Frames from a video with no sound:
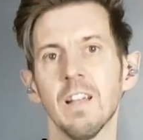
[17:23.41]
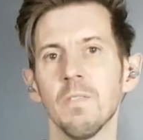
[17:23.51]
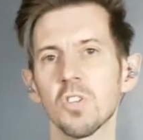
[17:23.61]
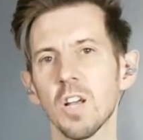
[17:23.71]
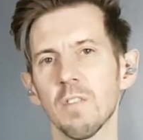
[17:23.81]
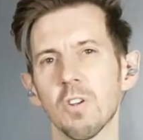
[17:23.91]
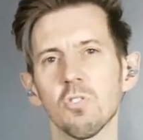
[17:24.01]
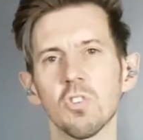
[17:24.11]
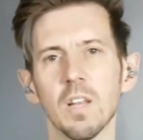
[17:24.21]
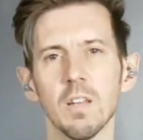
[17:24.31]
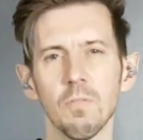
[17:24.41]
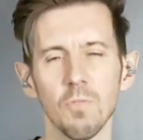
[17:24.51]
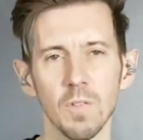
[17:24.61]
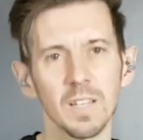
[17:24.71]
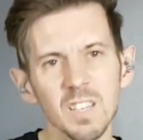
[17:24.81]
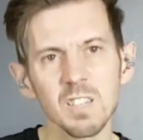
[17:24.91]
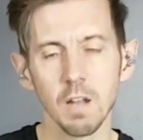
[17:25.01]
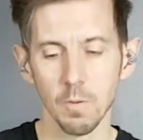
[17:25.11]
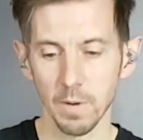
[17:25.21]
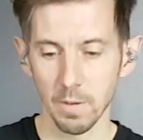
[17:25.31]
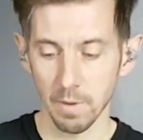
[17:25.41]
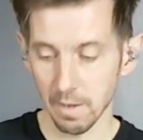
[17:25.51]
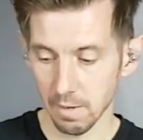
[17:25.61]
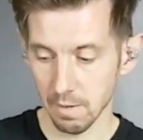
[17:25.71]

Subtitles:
It's kind of a crescendo through this, a slight one anyway.